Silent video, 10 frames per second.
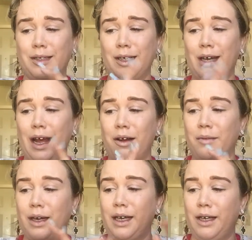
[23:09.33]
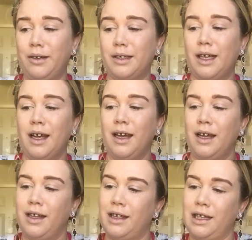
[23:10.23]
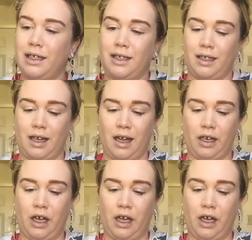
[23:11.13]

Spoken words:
So now I'm gonna use this